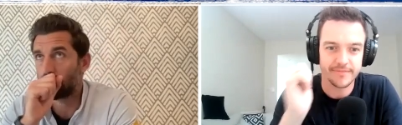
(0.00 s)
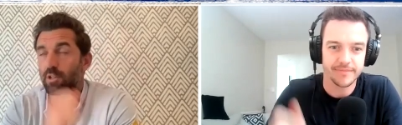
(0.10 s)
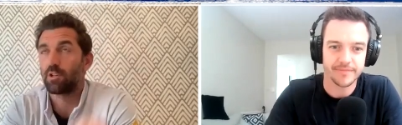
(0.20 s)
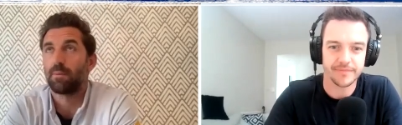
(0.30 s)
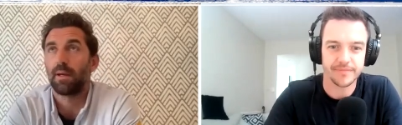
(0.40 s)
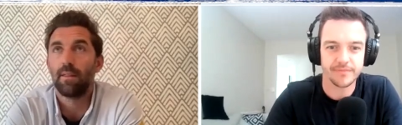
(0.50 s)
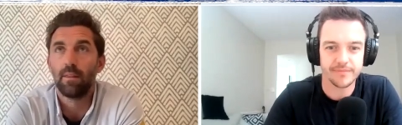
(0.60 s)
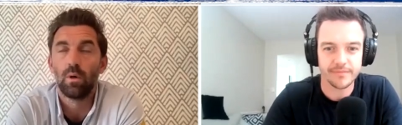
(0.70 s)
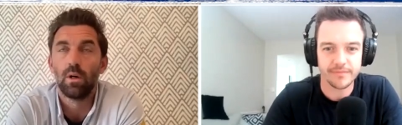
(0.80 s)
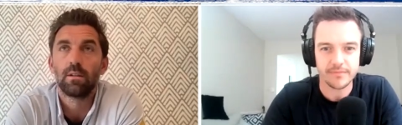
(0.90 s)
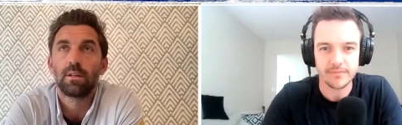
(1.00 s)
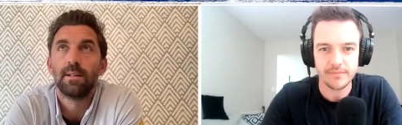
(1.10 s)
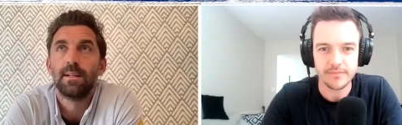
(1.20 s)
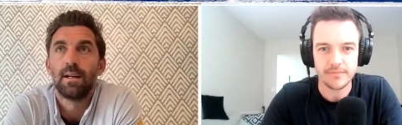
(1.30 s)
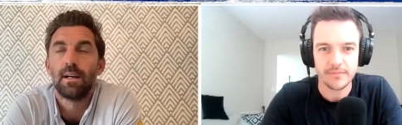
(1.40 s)
Speaker 1: excuse me, in the world.
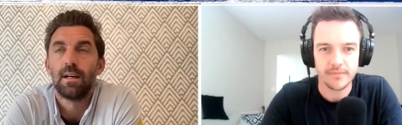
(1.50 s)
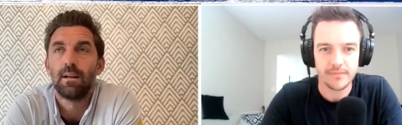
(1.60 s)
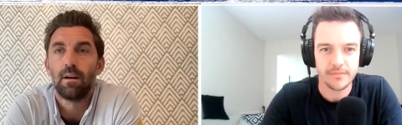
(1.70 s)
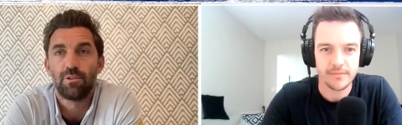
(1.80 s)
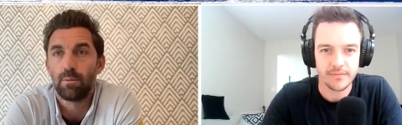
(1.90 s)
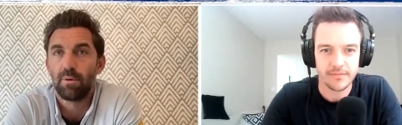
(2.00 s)
Uh, obviously